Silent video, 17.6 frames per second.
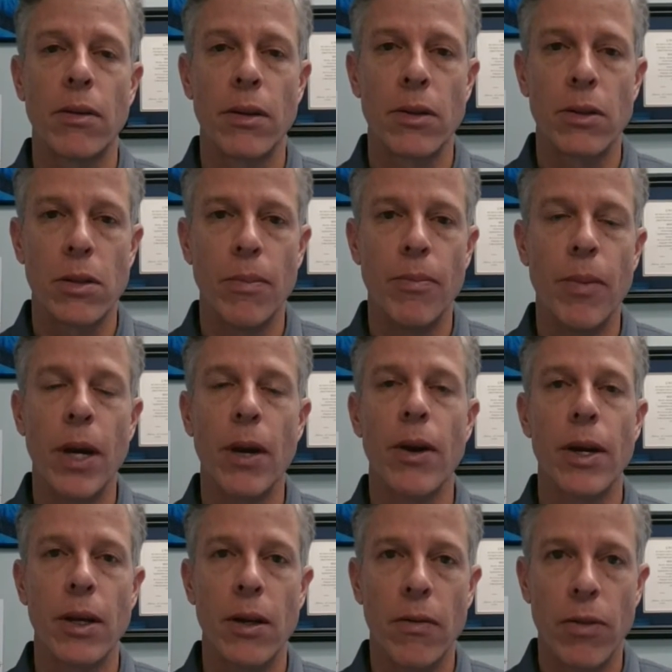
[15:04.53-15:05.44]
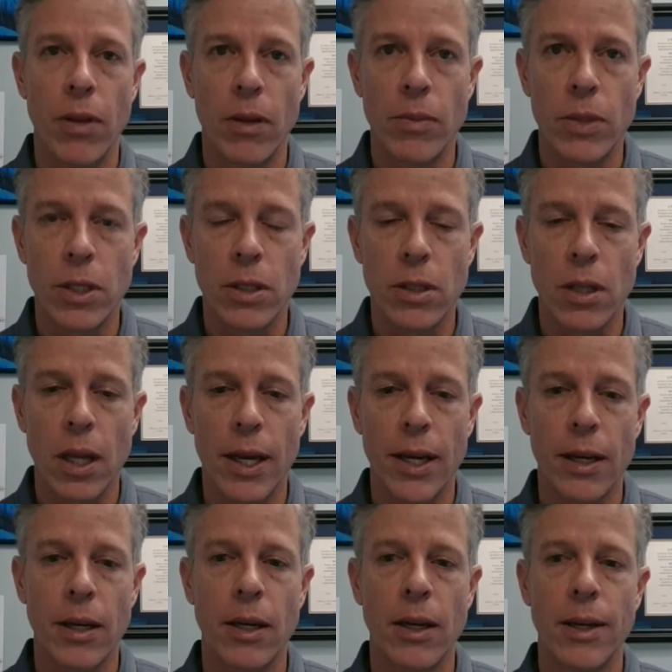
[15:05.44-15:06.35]
There's a myriad of them, just
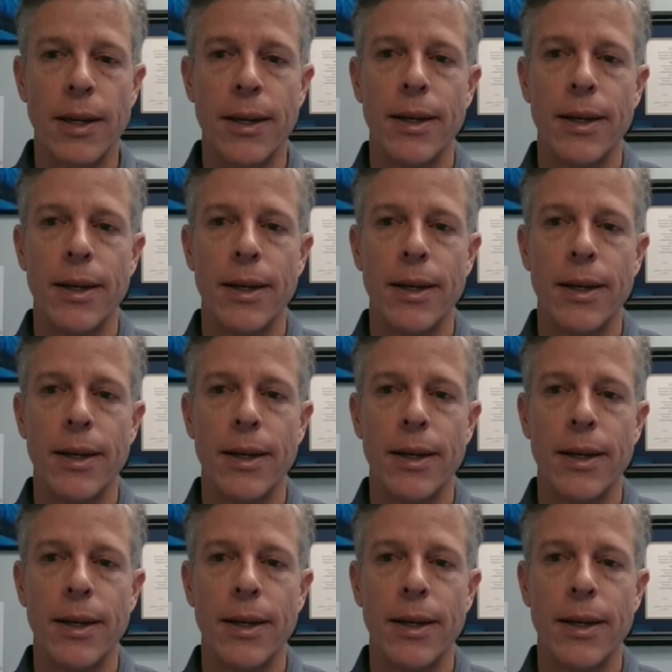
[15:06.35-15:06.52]
like